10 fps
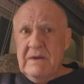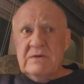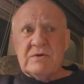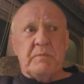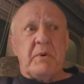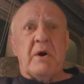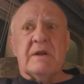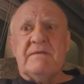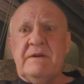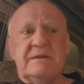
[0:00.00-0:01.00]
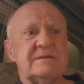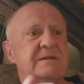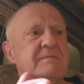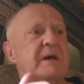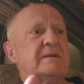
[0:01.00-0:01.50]
So part of it is
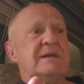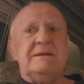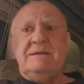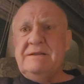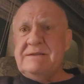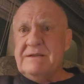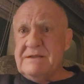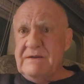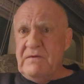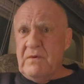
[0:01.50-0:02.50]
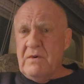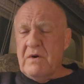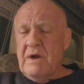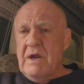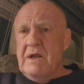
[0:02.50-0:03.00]
in about
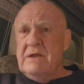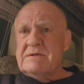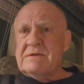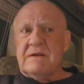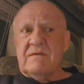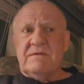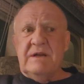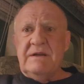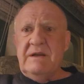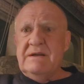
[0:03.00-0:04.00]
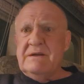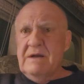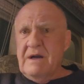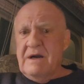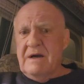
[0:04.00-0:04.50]
1964, instead of taking
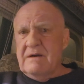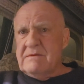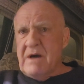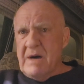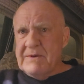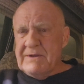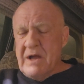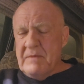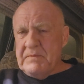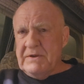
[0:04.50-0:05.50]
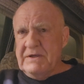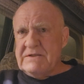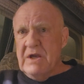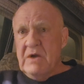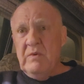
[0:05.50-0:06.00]
common law
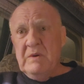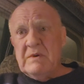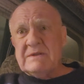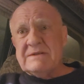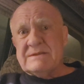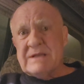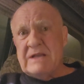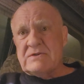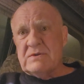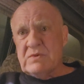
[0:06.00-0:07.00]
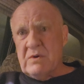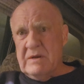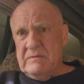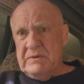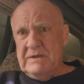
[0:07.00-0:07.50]
pleas, we went to
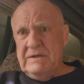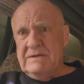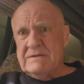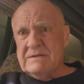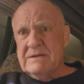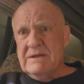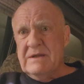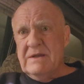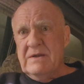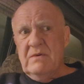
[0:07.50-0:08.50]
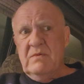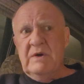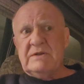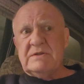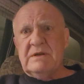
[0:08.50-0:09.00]
statutory pleas,
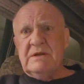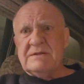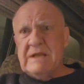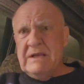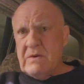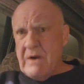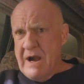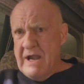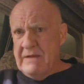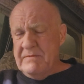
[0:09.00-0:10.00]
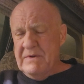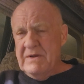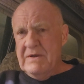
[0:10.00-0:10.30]
which is a crime